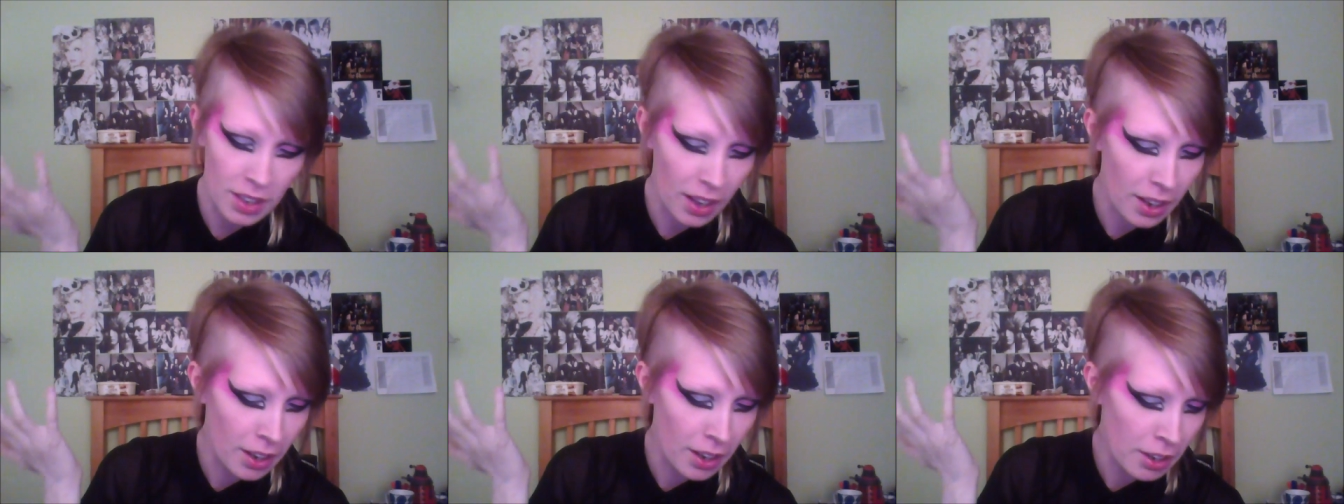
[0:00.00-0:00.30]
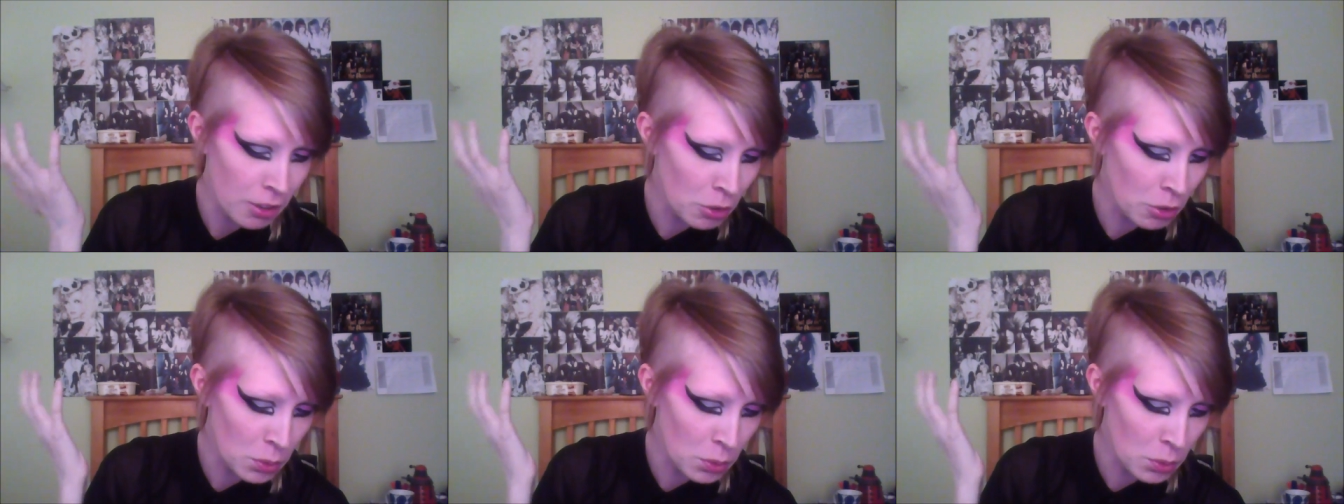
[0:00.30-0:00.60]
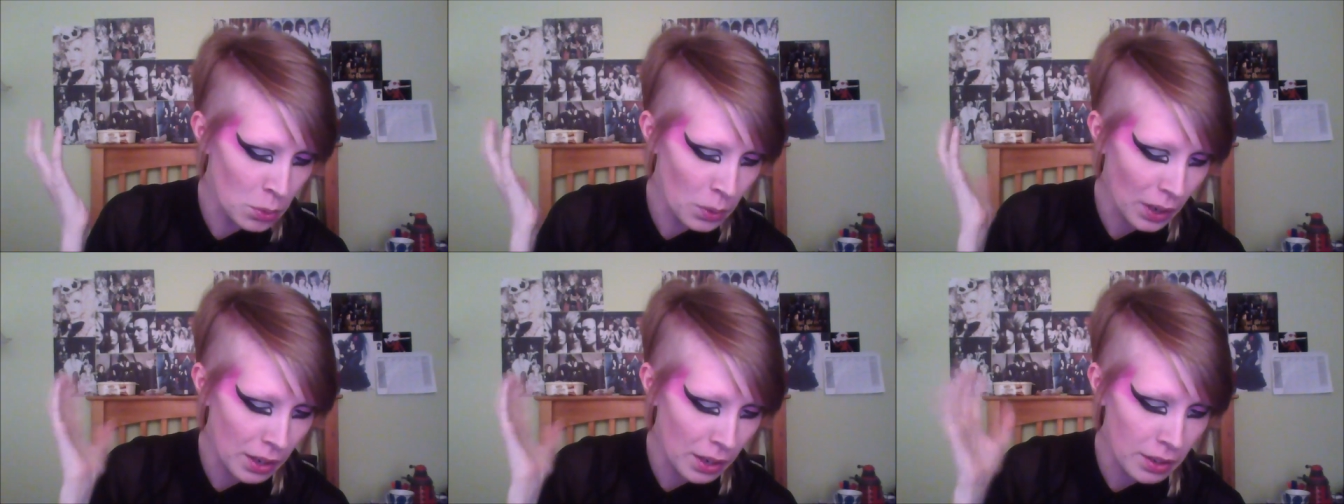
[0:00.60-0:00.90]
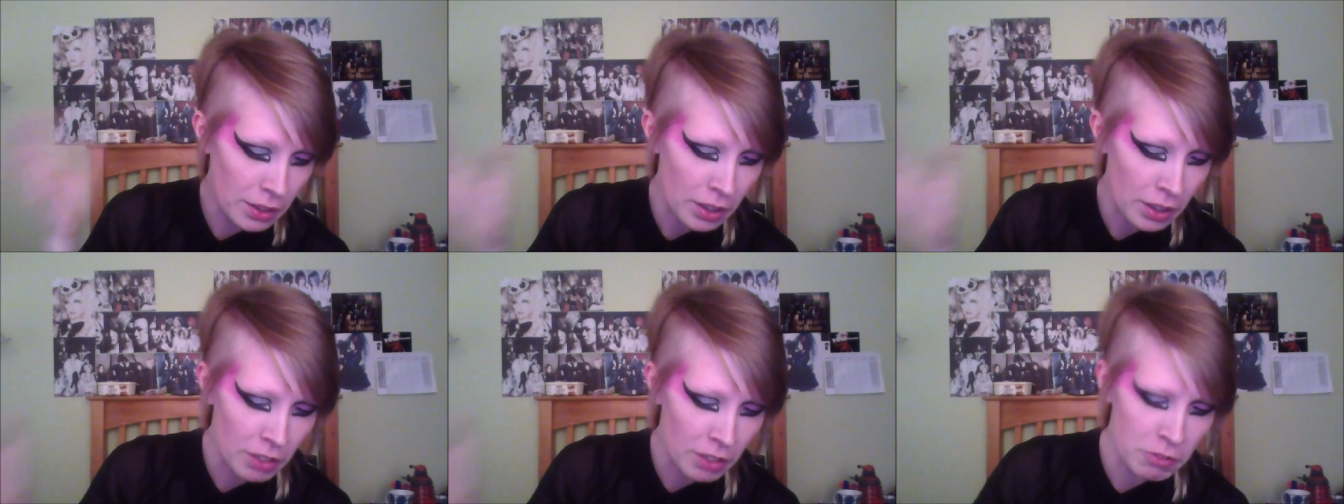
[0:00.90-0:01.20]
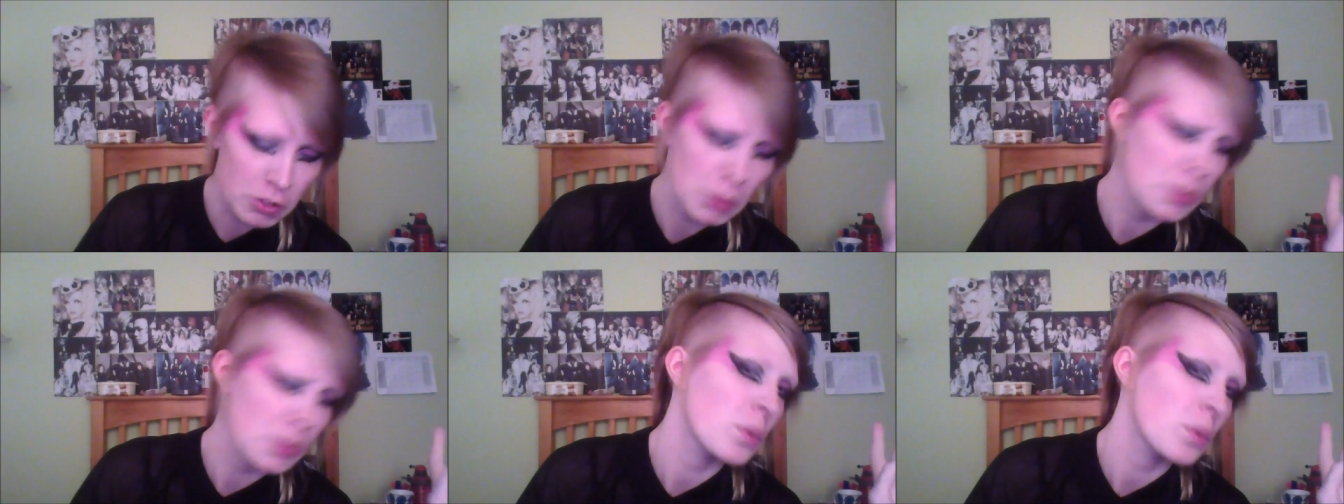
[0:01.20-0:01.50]
Are you
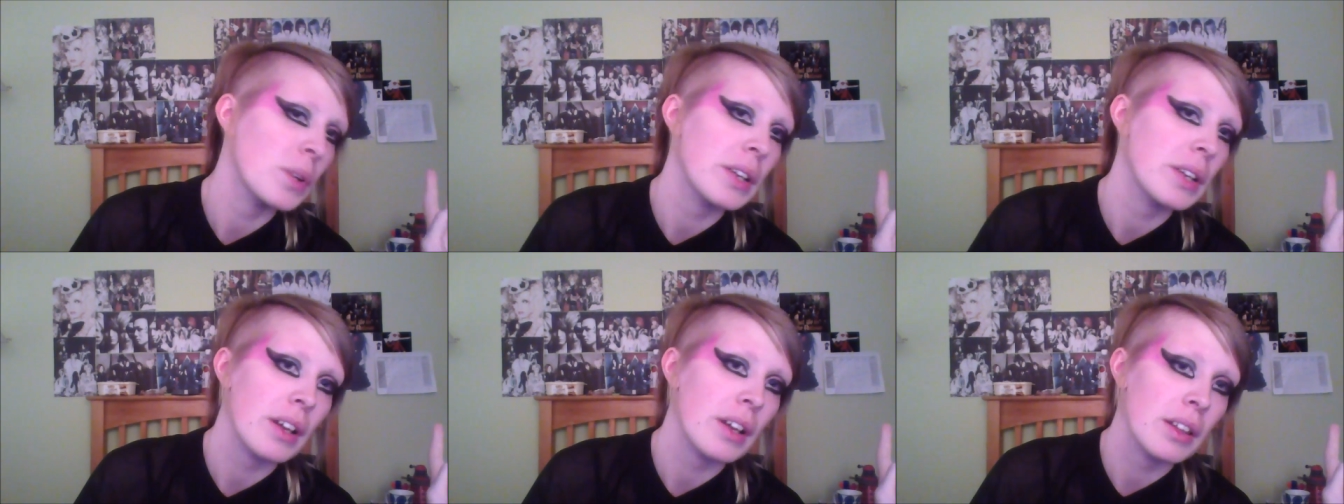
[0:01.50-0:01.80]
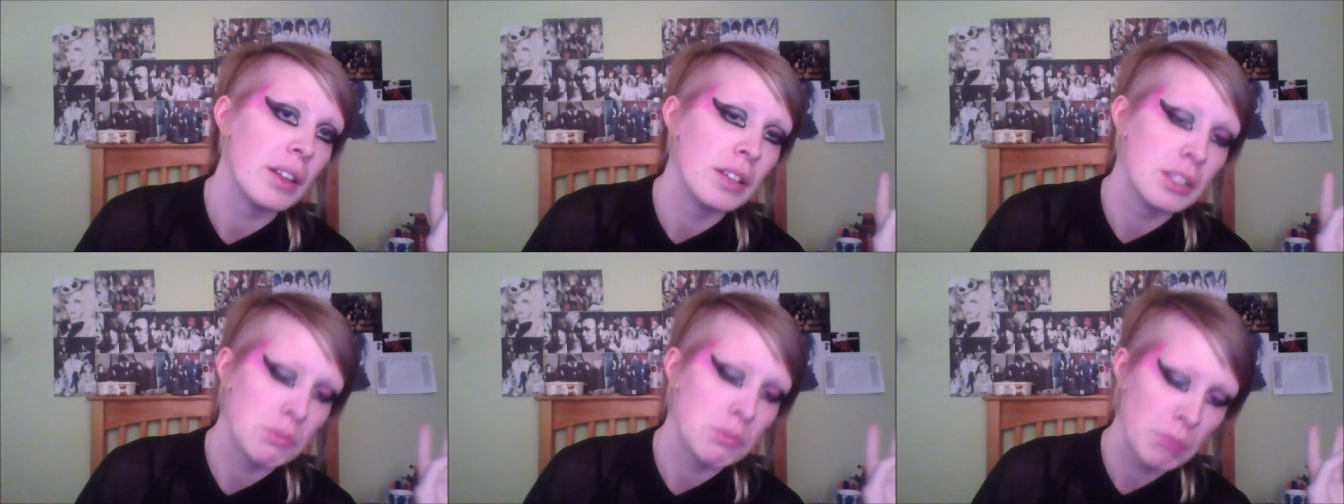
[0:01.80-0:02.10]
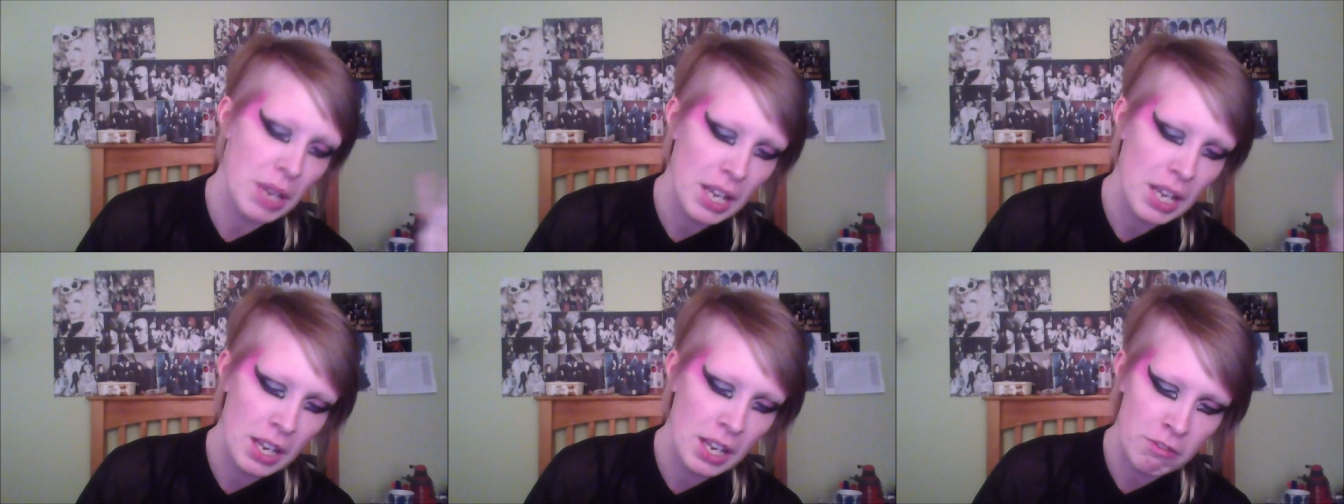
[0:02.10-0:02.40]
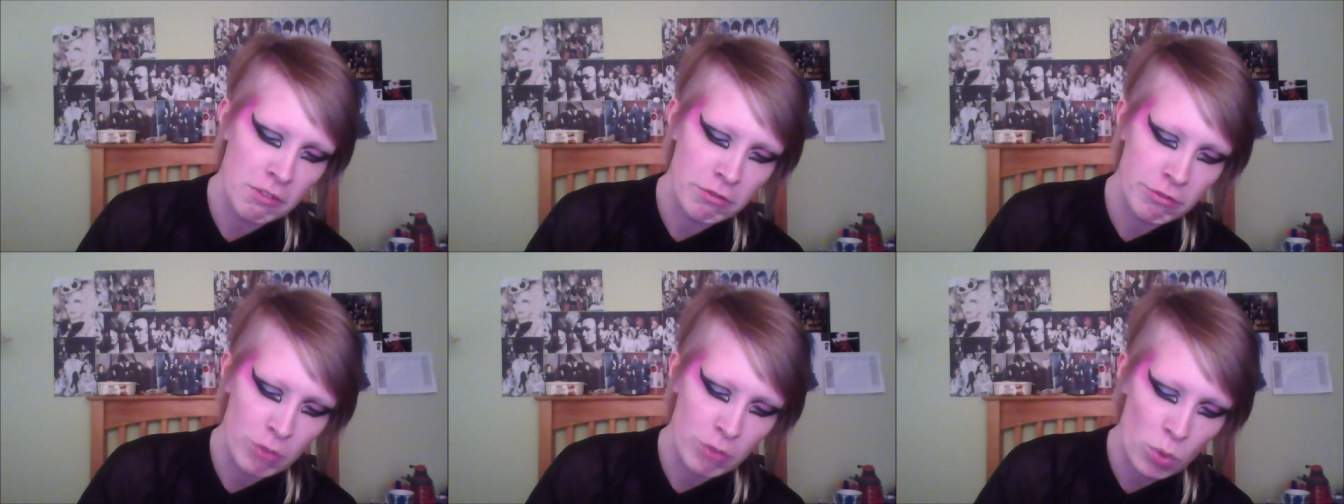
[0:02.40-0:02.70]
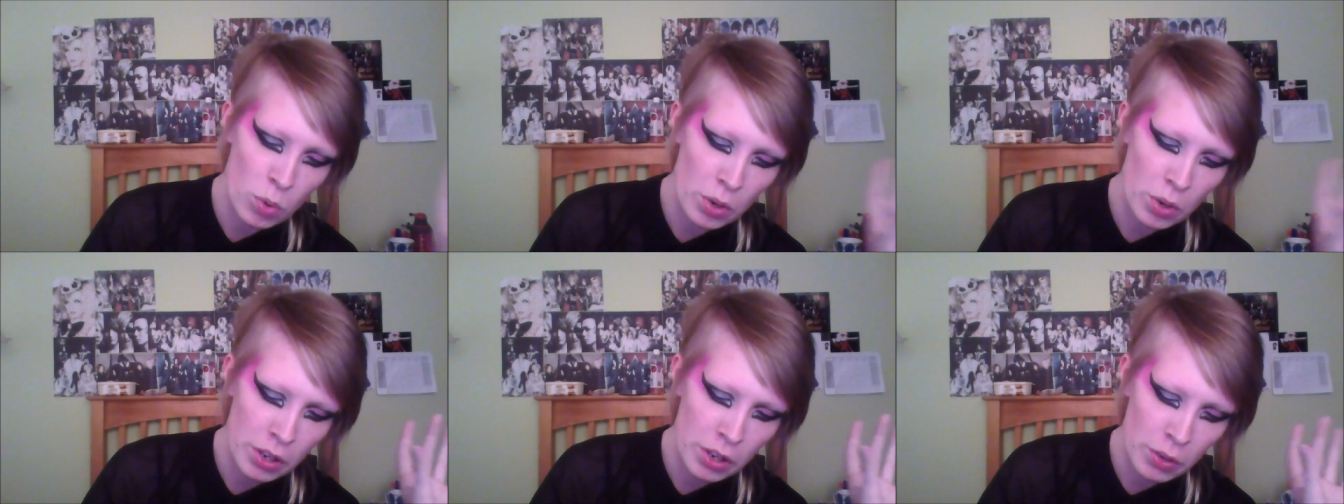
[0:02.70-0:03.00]
uncomfortable when others pay
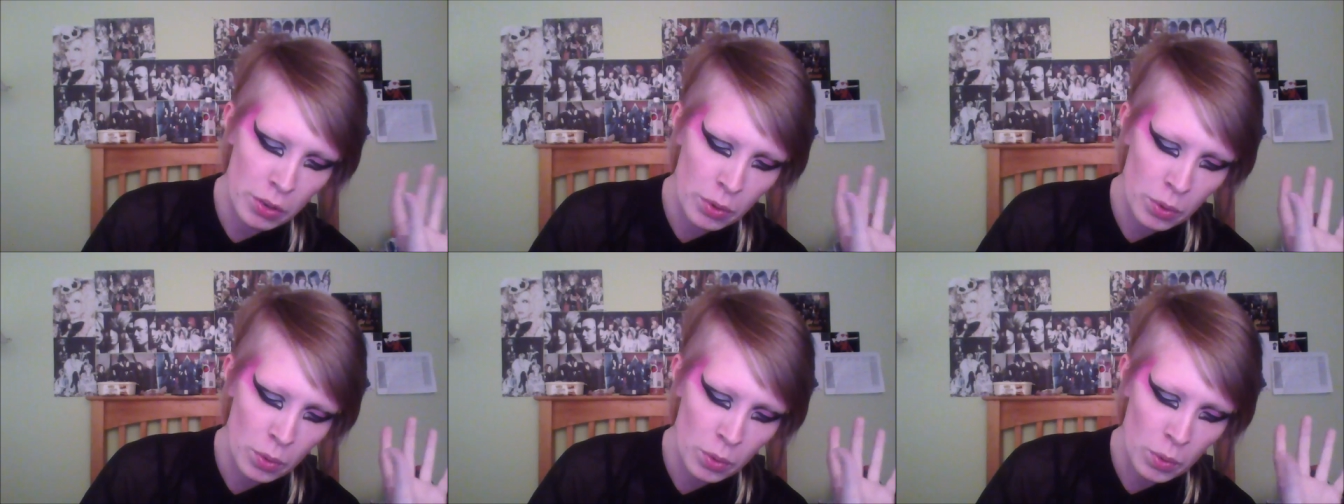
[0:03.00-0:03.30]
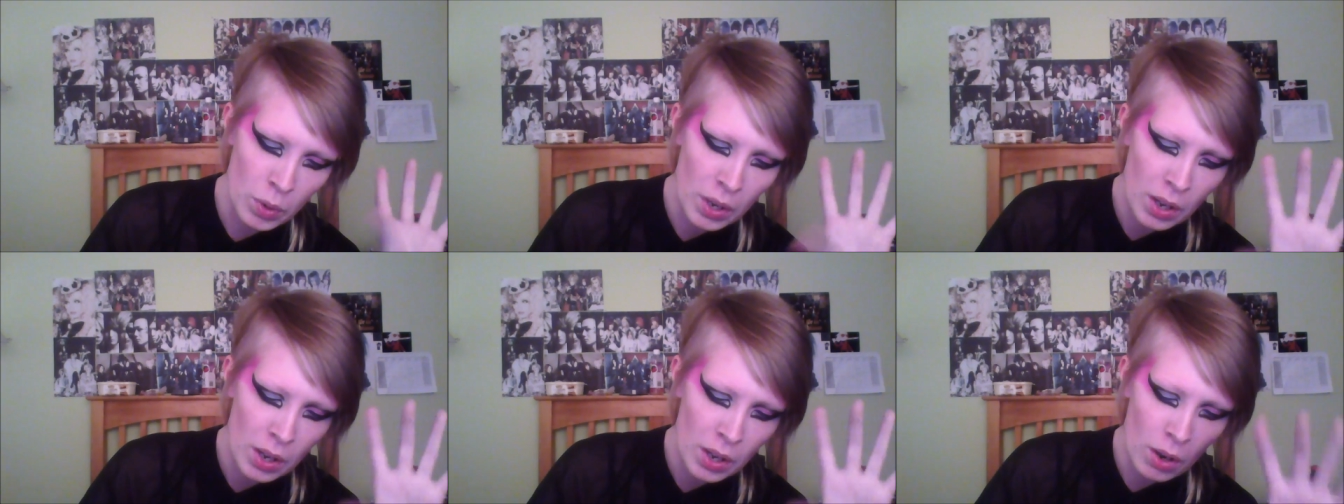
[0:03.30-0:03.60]
for you